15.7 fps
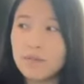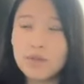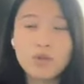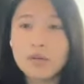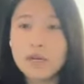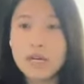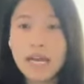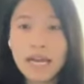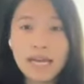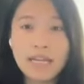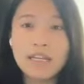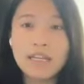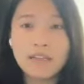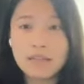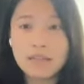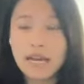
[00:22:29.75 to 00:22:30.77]
to
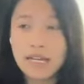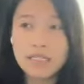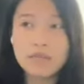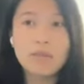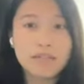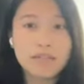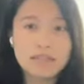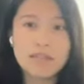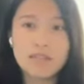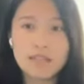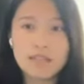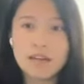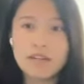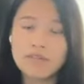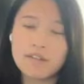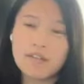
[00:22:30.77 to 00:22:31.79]
any aspects in
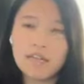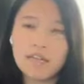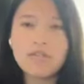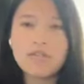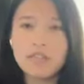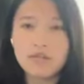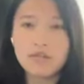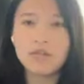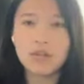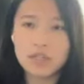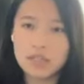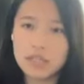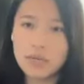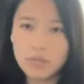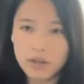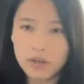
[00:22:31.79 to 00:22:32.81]
life. Like, even if you're
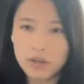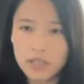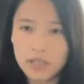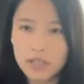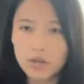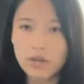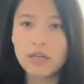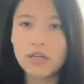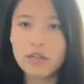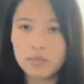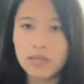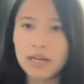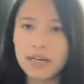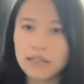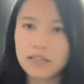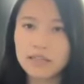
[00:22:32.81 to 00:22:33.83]
an employee, you can
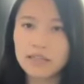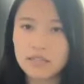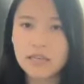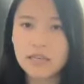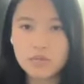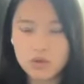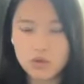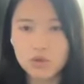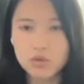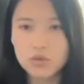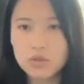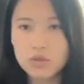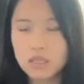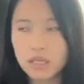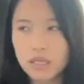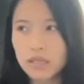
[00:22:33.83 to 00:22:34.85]
apply the same
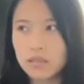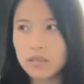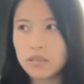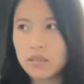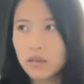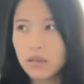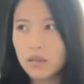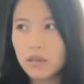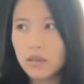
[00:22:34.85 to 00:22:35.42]
rules and